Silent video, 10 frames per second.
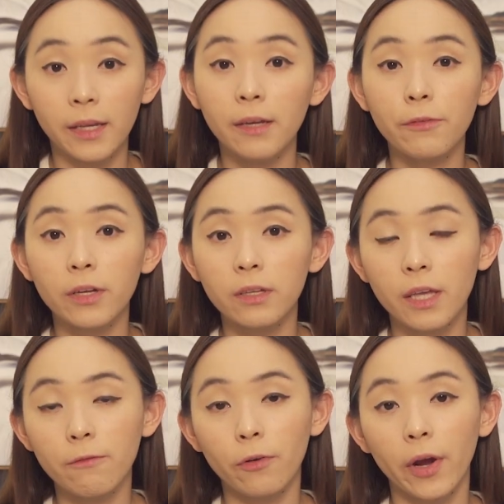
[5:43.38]
And if you're
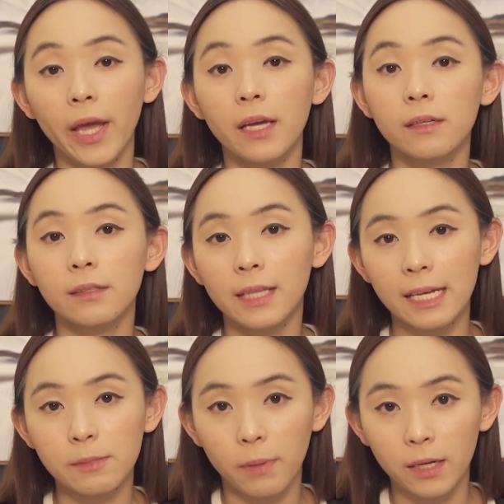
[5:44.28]
looking for a good
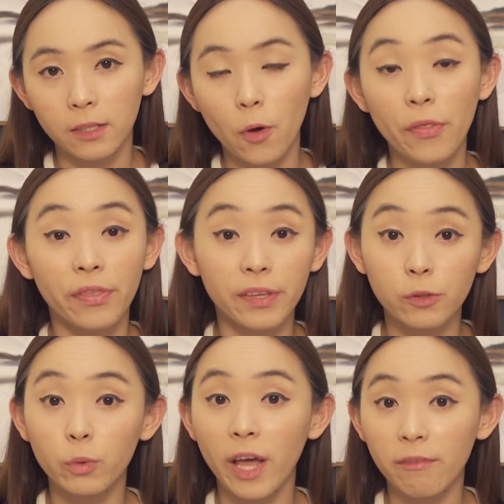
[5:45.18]
class bungalow,
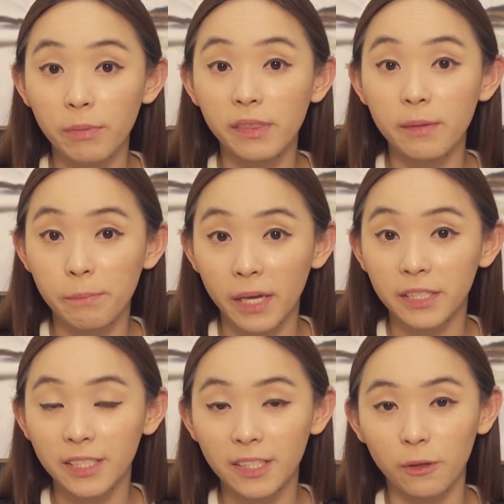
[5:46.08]
this would have been the
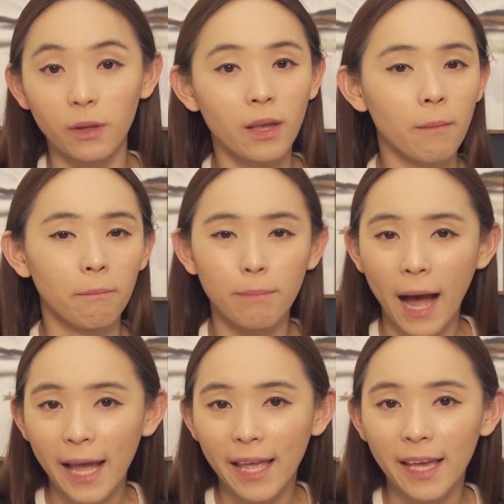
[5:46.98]
better deal.
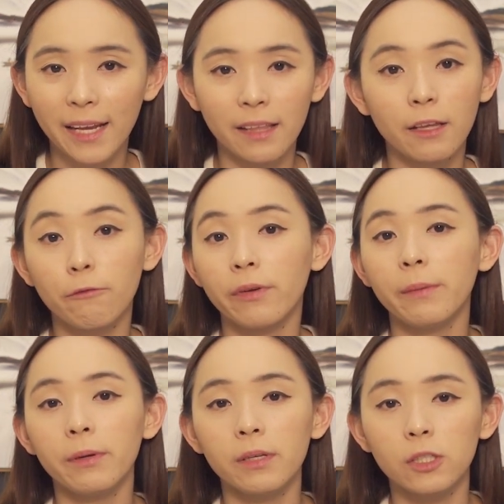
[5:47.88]
Buy it and then
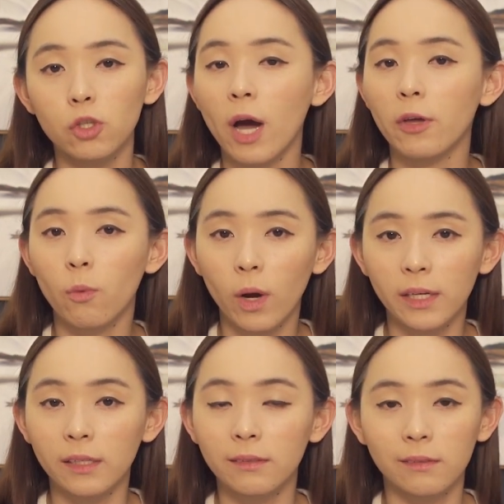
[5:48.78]
rebuild it to how you
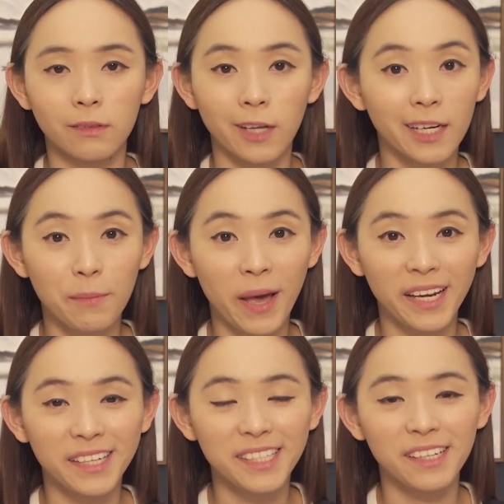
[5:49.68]
want it. Not a
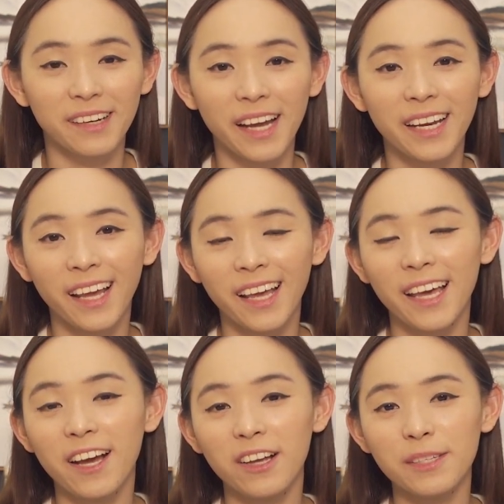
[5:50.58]
bad idea, right?
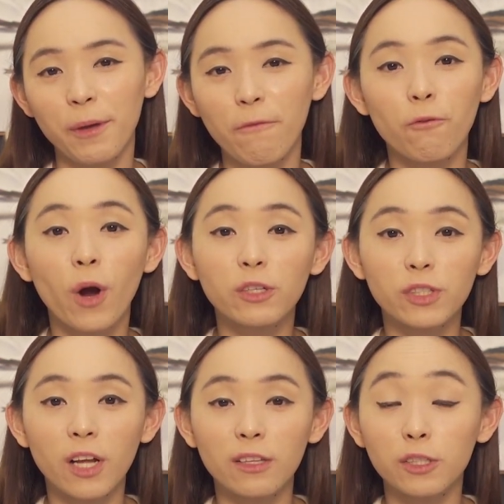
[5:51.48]
It costs about
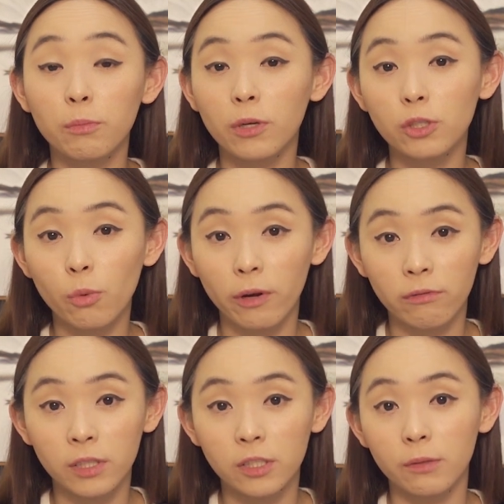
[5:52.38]
$400 per square
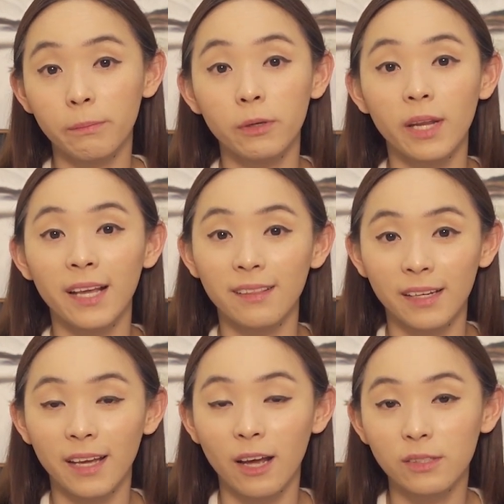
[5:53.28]
foot to build a
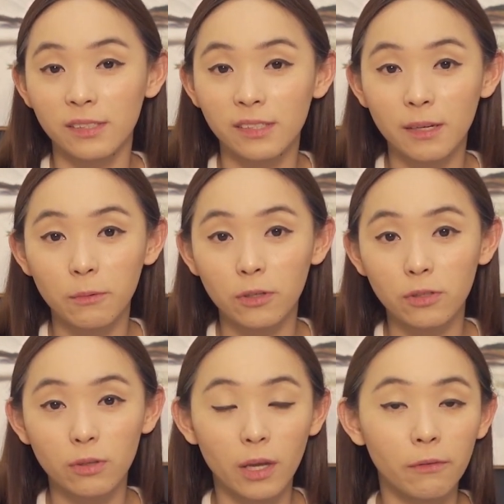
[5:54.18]
landed house in Singapore.
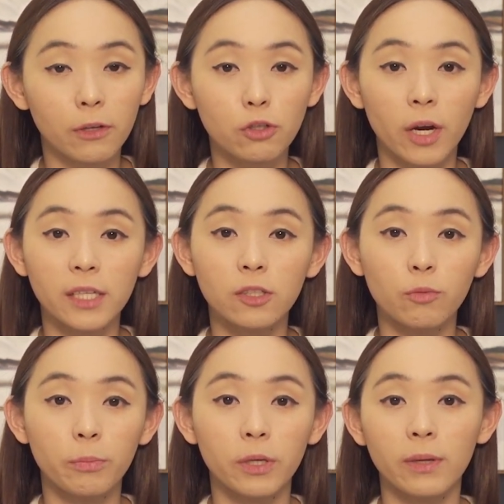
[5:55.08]
So if you're trying
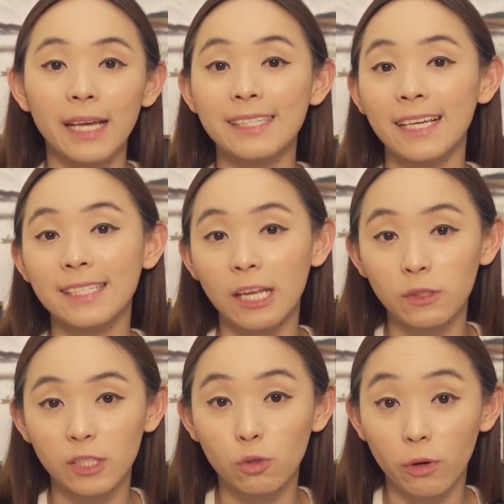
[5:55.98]
to build a
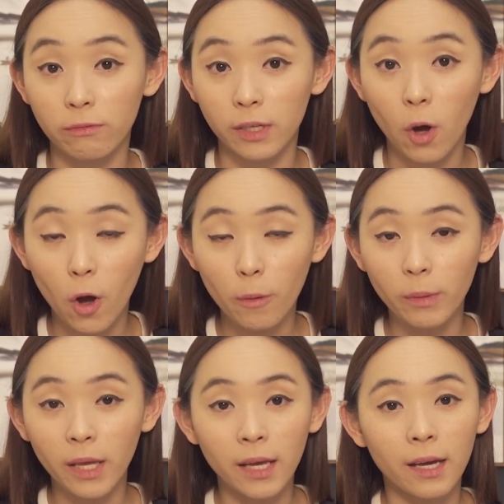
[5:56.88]
6,000 square foot
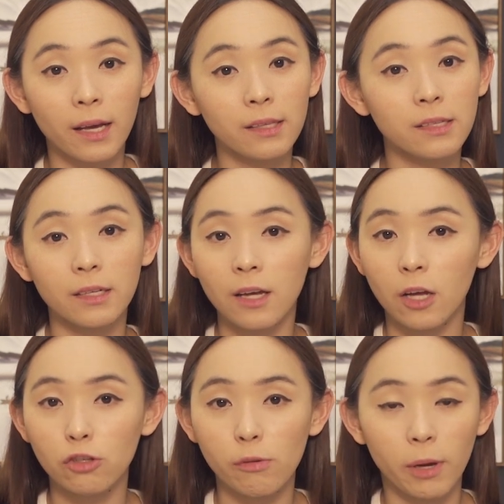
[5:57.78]
home, it's going to
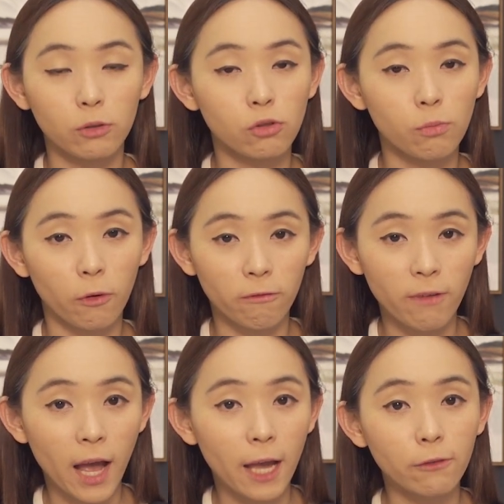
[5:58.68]
cost you about
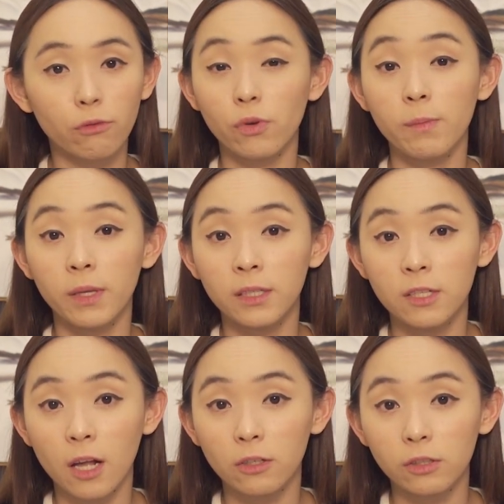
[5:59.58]
$2.5–3
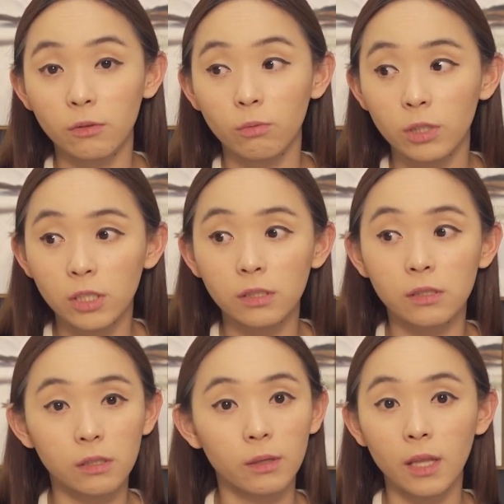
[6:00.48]
million, which is
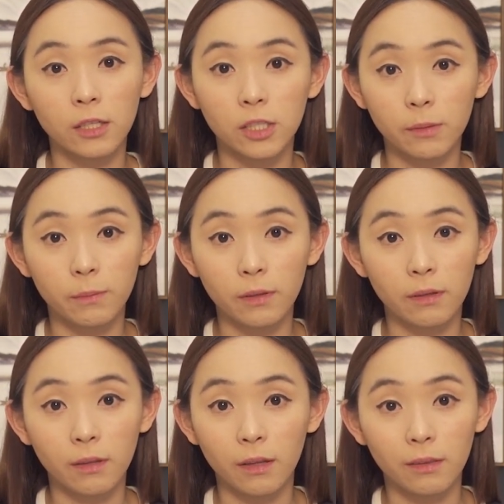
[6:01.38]
still a lot
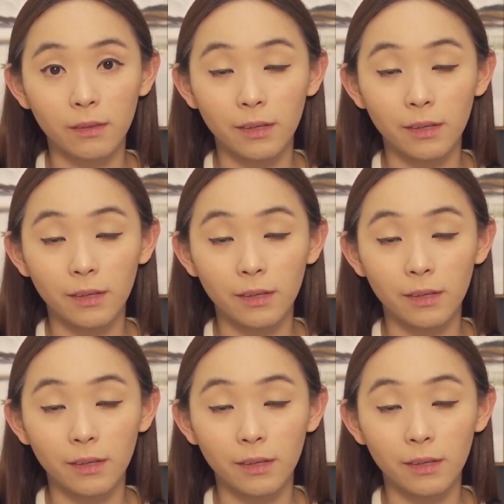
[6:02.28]
cheaper than